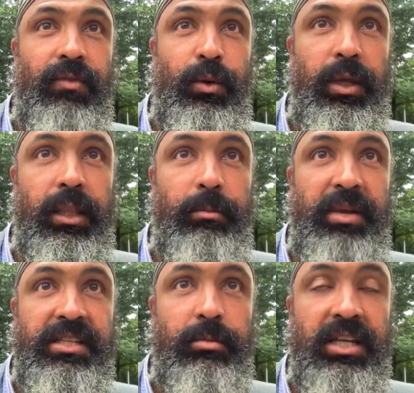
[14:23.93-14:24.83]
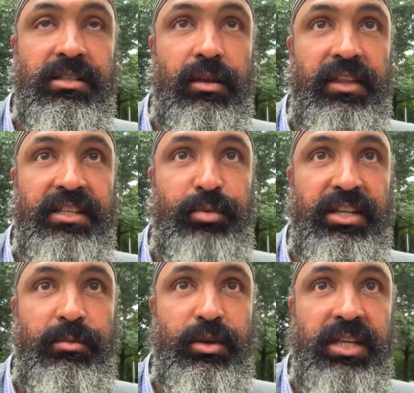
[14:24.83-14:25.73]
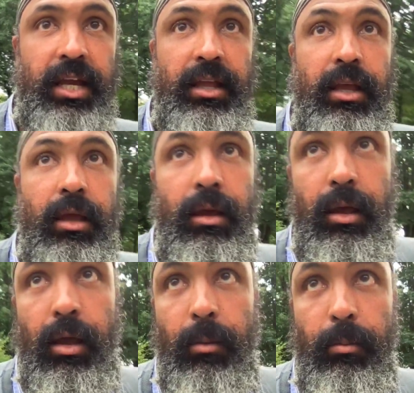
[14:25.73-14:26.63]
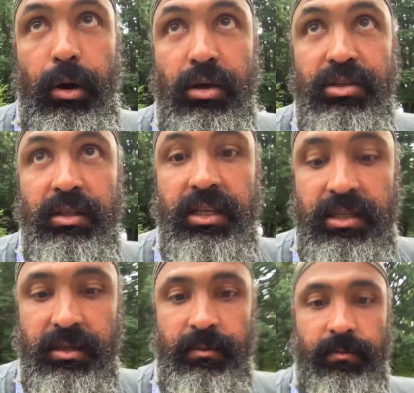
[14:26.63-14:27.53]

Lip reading: New England. Peace and blessings, all things praise the Most High. Pause on this.